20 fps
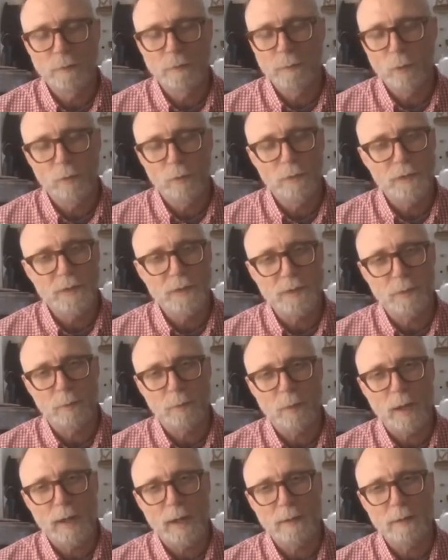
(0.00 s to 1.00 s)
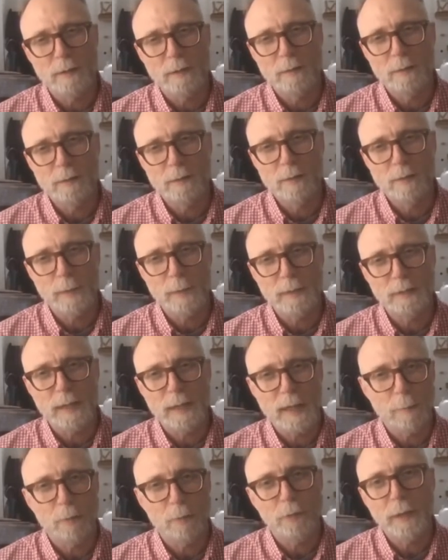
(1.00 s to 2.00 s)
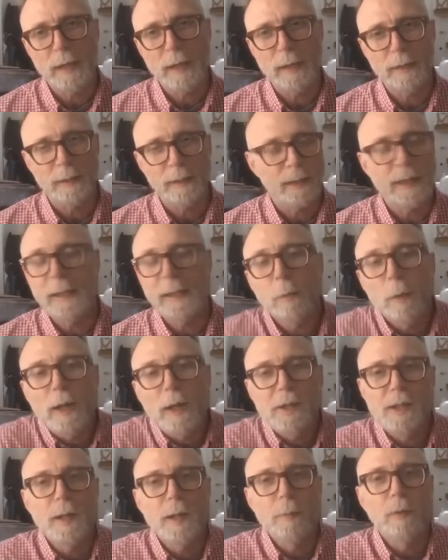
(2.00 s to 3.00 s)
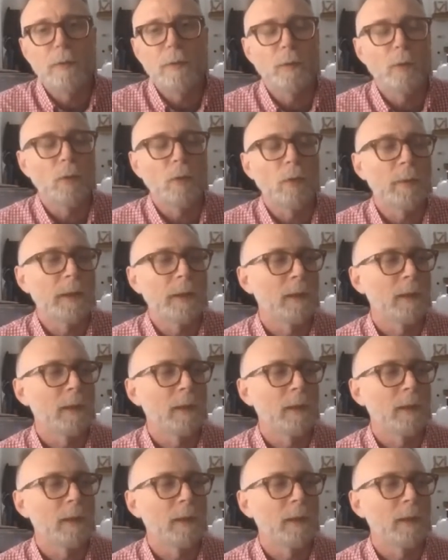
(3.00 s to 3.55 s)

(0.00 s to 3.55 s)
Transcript: forfeits the right to be labelled that in any way, shape, or form.